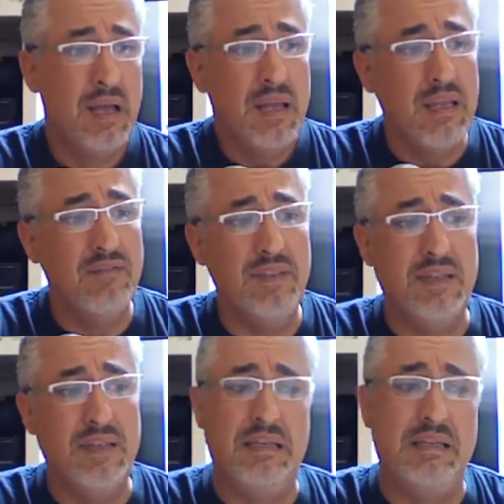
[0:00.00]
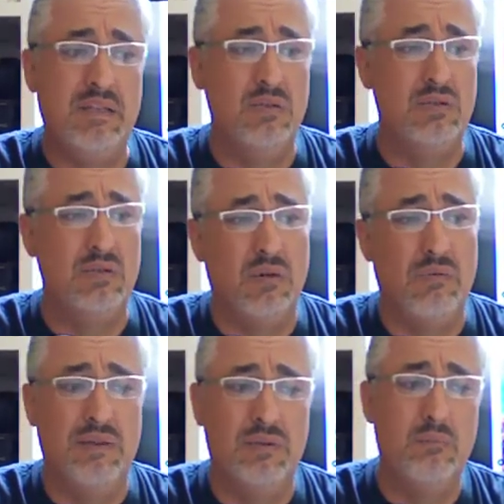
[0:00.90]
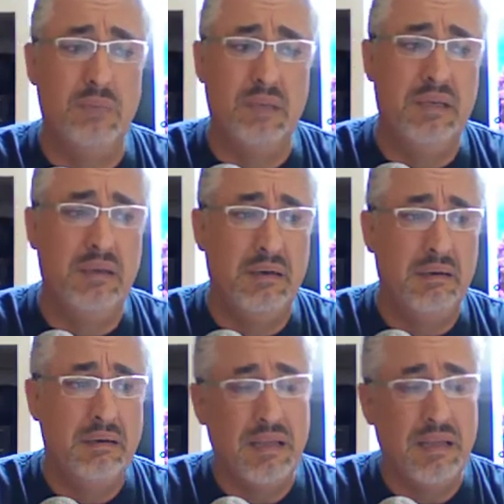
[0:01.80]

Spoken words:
Even the Indians don't want to be here.